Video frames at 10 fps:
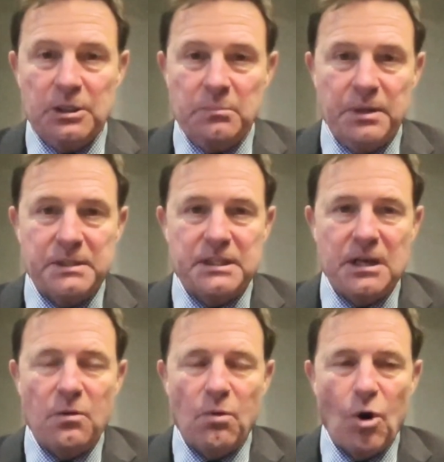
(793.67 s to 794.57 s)
But
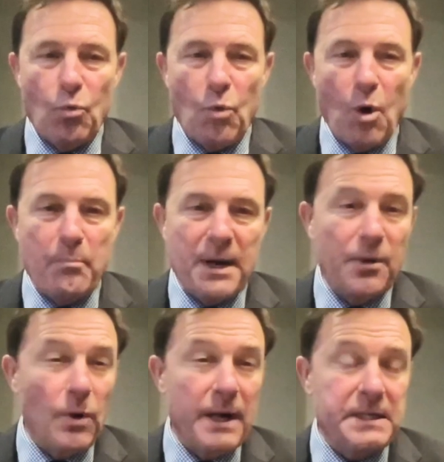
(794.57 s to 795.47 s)
what better
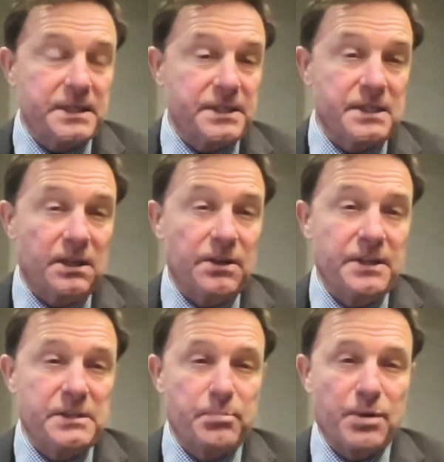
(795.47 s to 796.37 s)
way to start
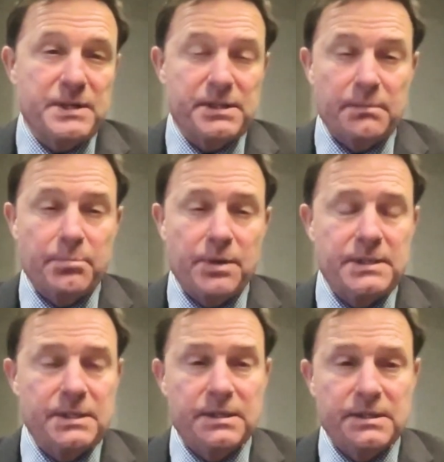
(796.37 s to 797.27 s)
his
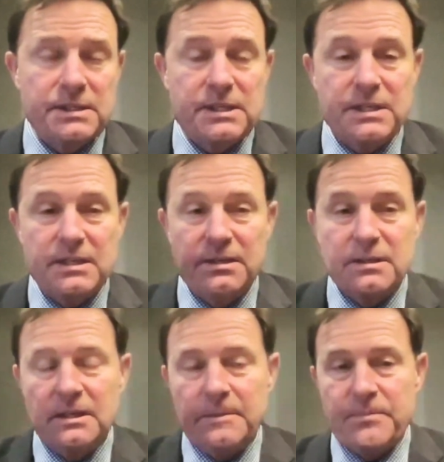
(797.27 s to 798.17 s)
presidency
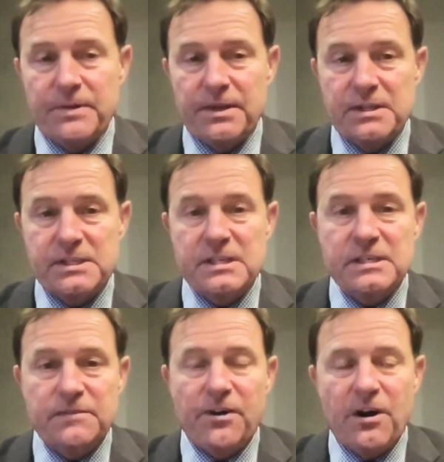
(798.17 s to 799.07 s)
than a
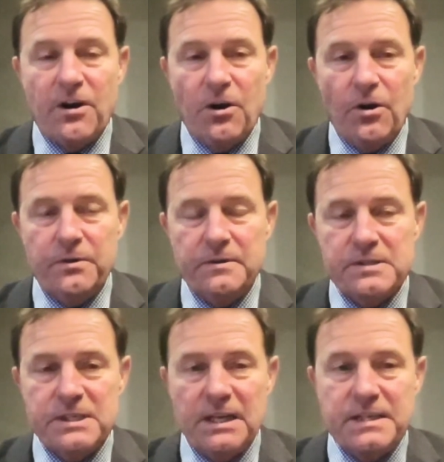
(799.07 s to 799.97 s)
ceasefire on
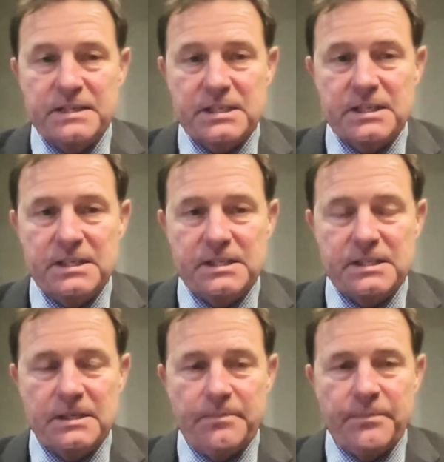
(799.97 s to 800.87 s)

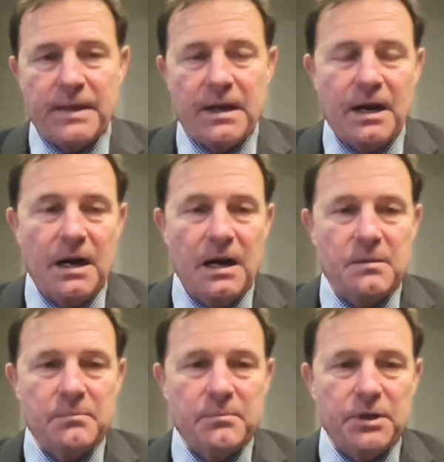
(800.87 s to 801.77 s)
Zelensky's, to
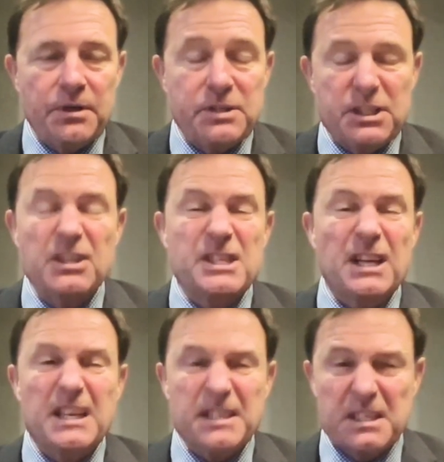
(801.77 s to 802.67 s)

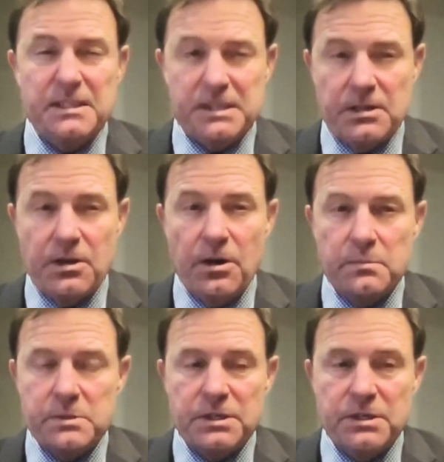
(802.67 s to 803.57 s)
Zelensky's
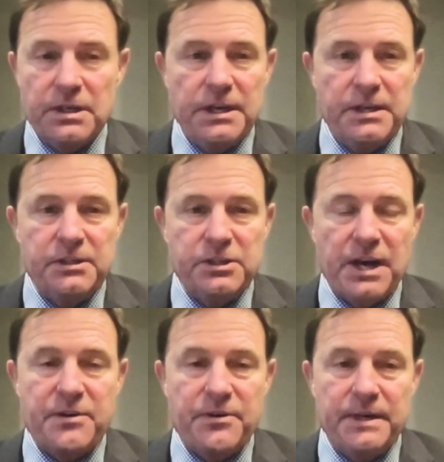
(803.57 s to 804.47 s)
terms in
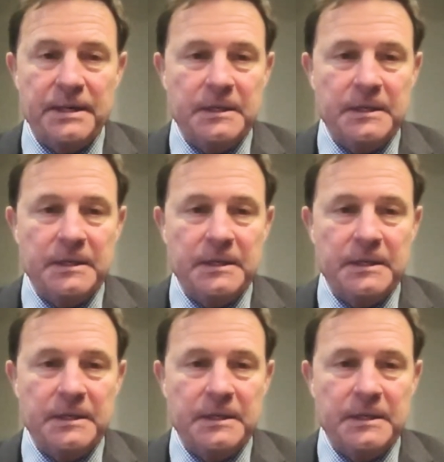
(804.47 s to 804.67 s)
January?